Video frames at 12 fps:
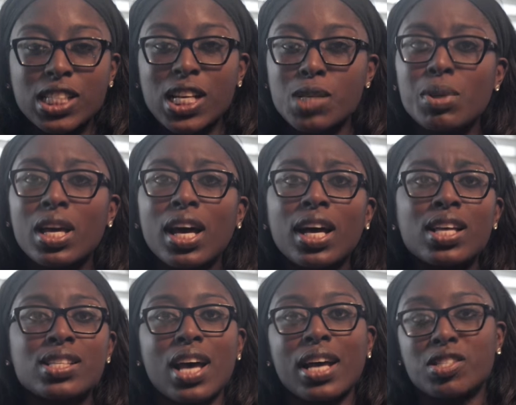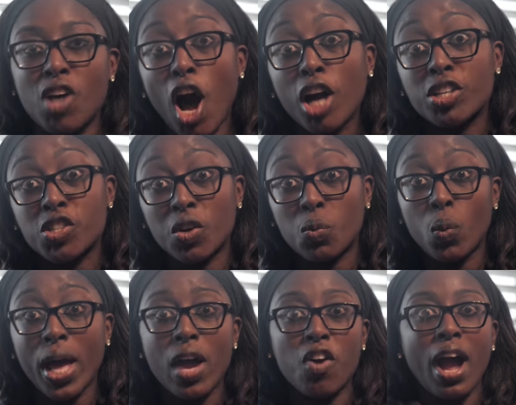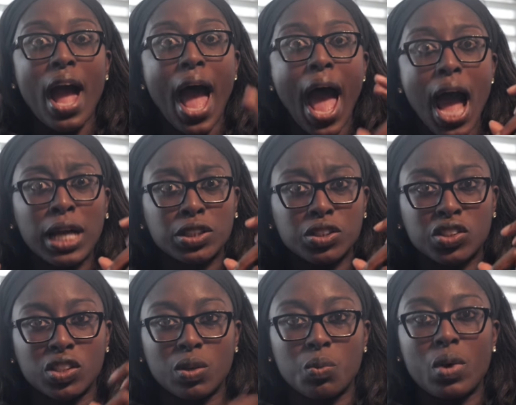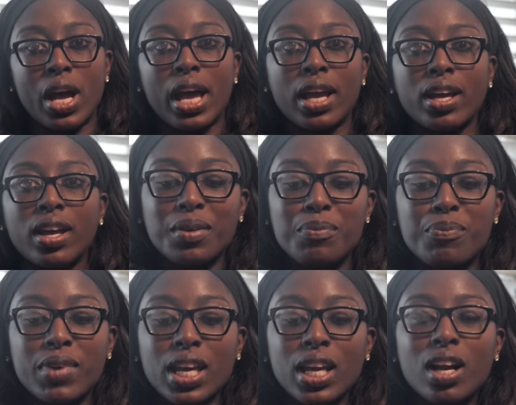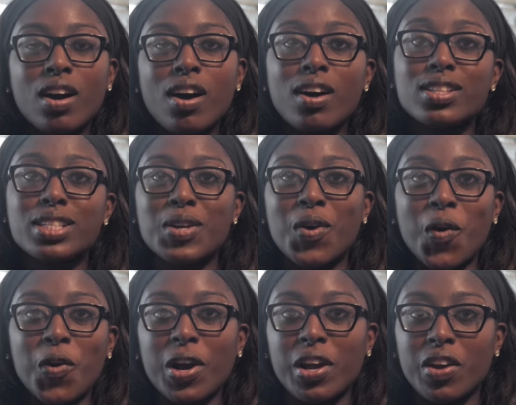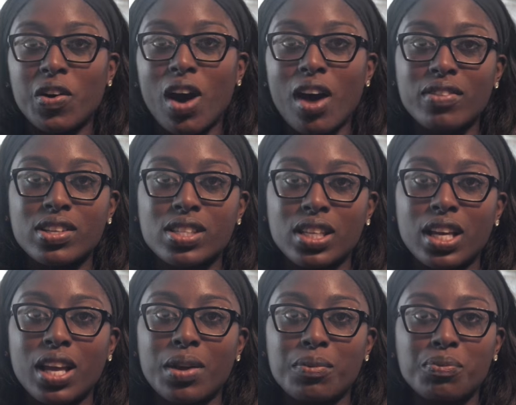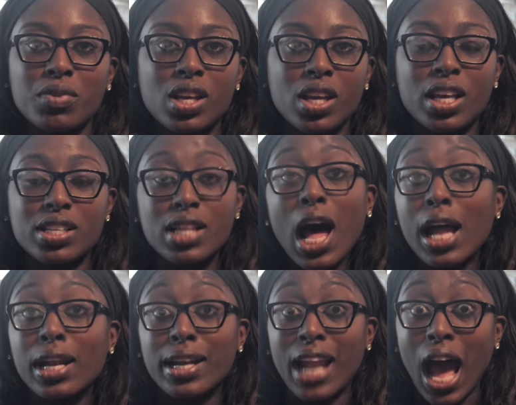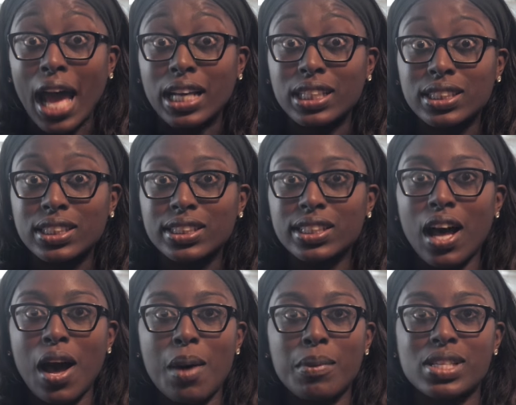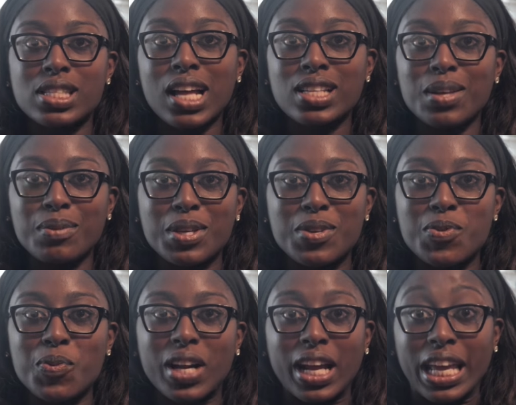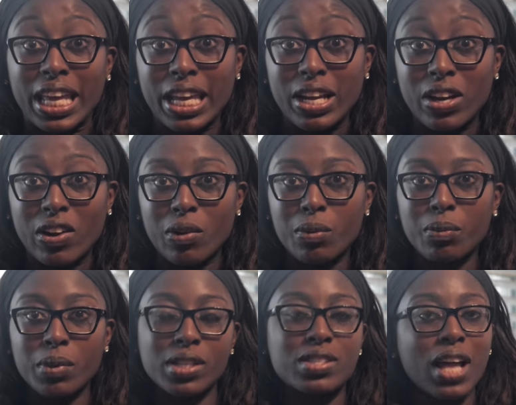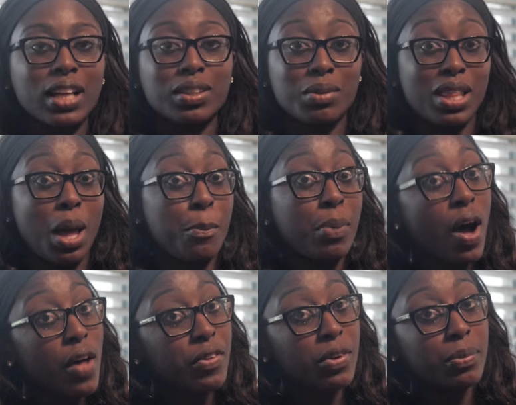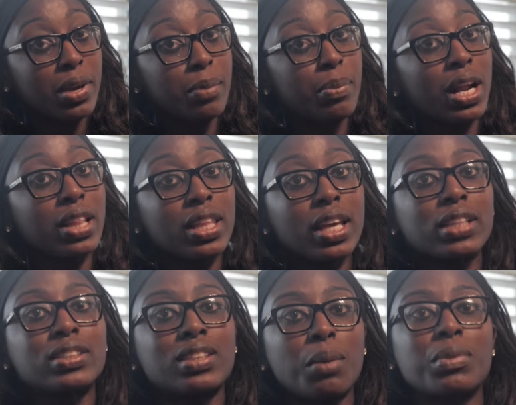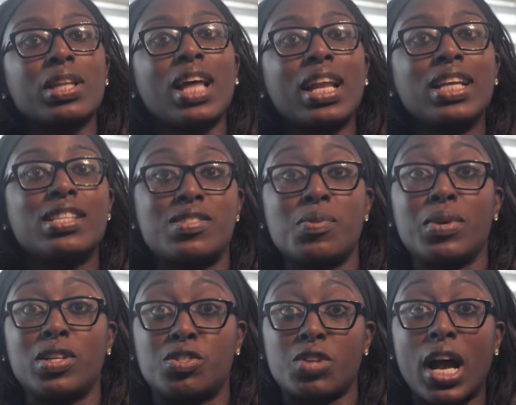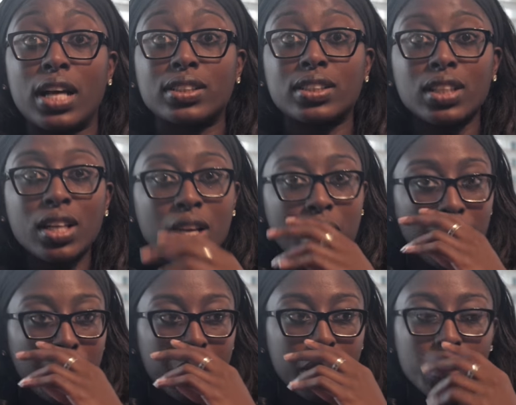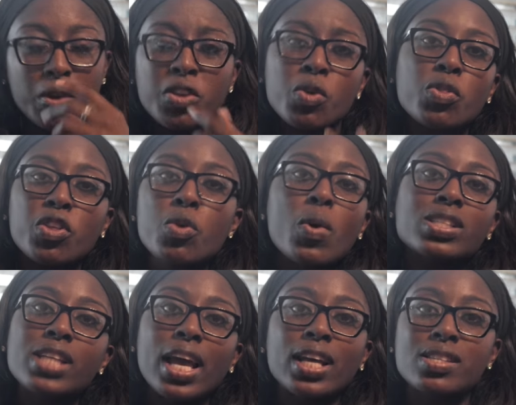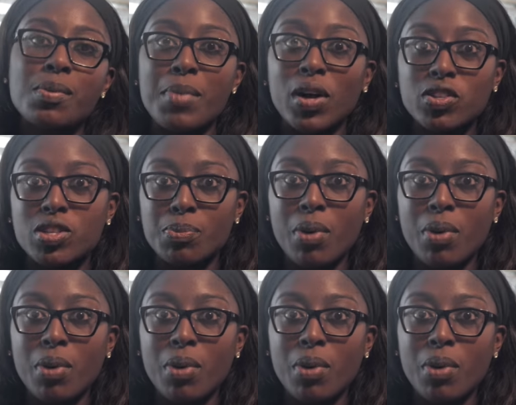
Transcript: Just because I talk a certain way or act a certain way. Being called an Oreo, obviously, is not nice. It's not something you wanna hear. It's not something that bothered me, but I think it's something that needs to be addressed. You know, the USA is a melting